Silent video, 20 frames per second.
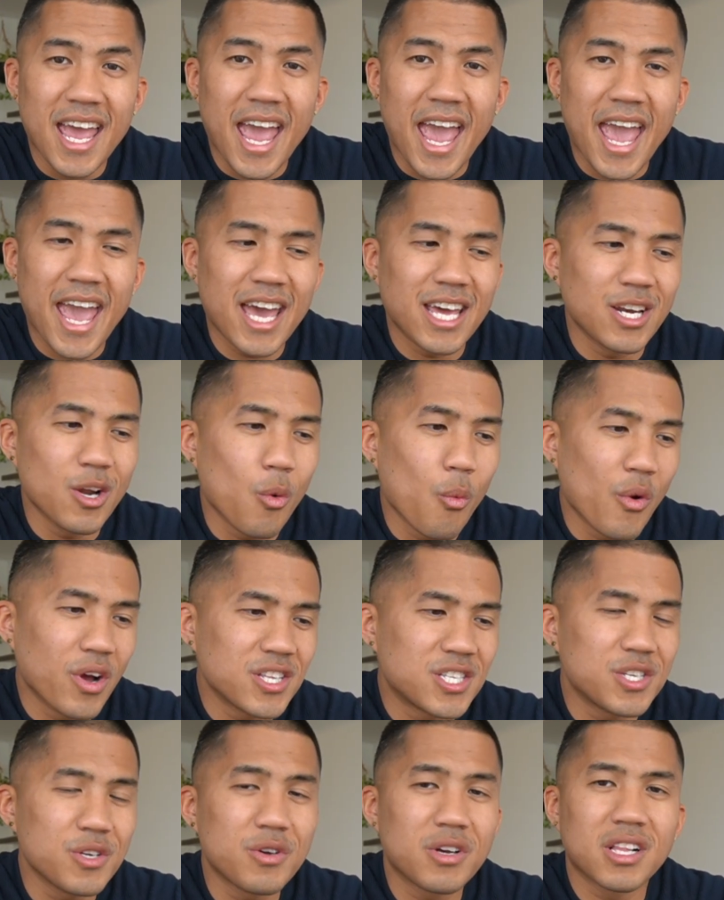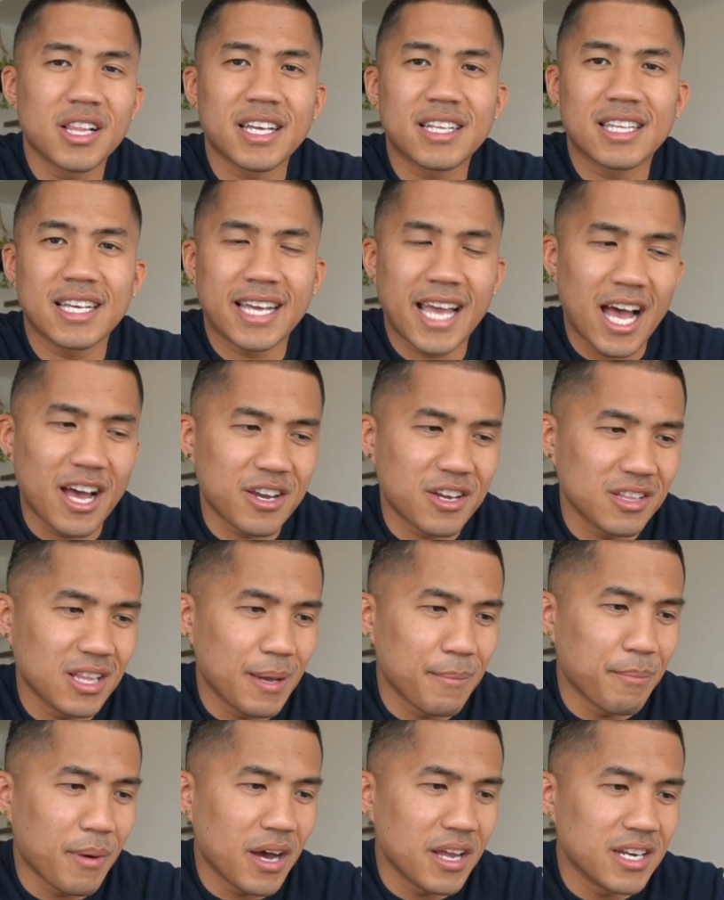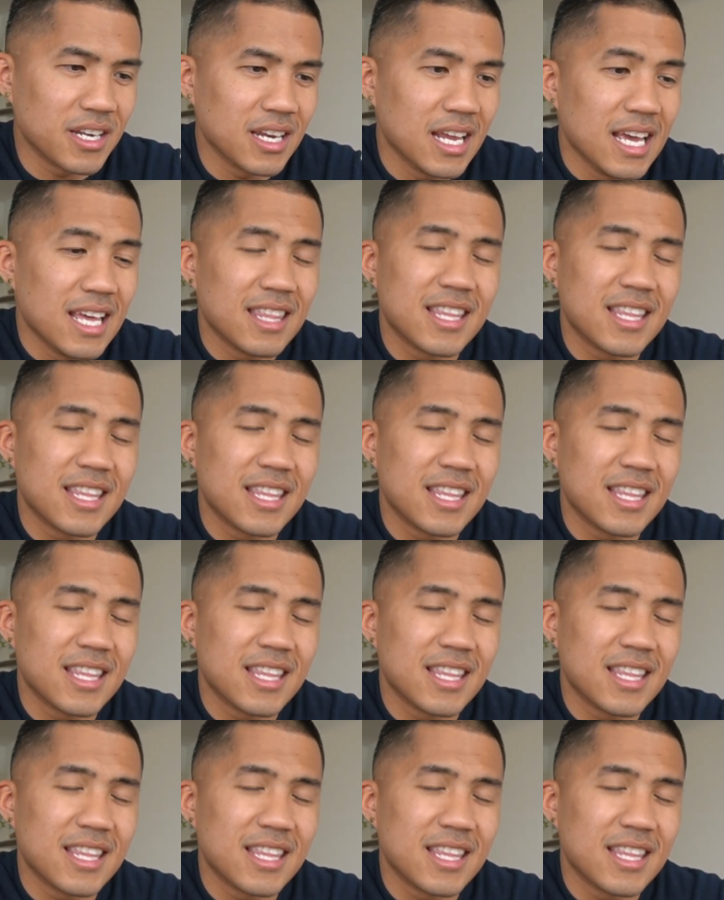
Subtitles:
and once you click the calculate button,